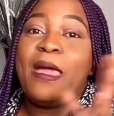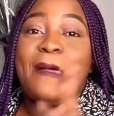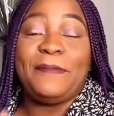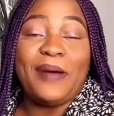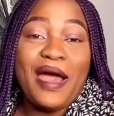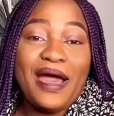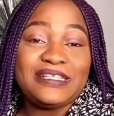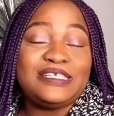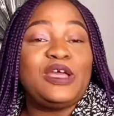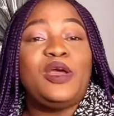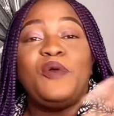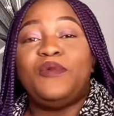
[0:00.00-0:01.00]
But
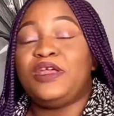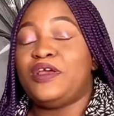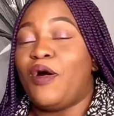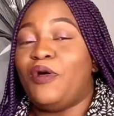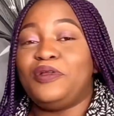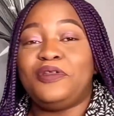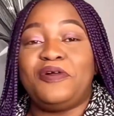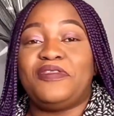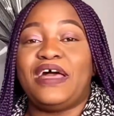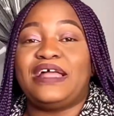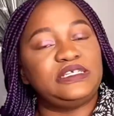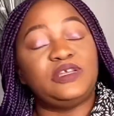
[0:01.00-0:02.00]
we all know
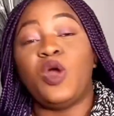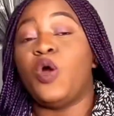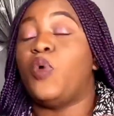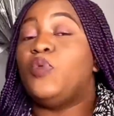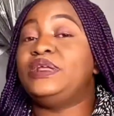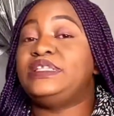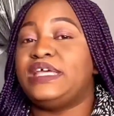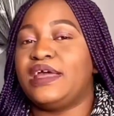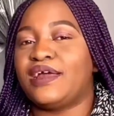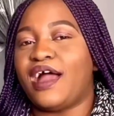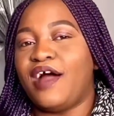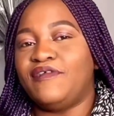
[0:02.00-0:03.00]
that we take
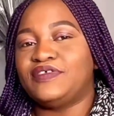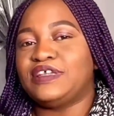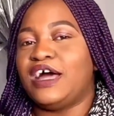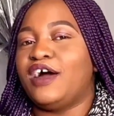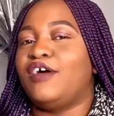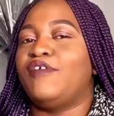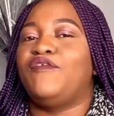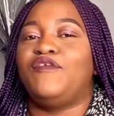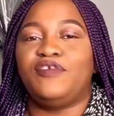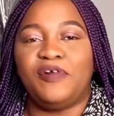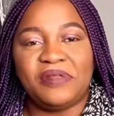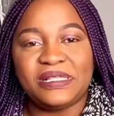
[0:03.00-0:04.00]
after
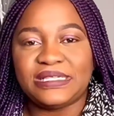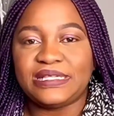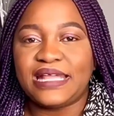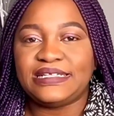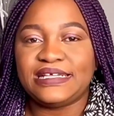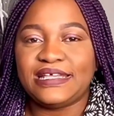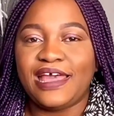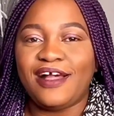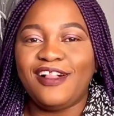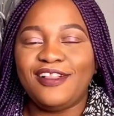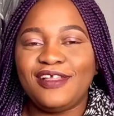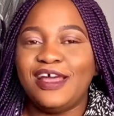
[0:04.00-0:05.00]
Florence
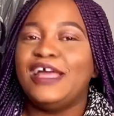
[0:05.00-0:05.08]
Nightingale.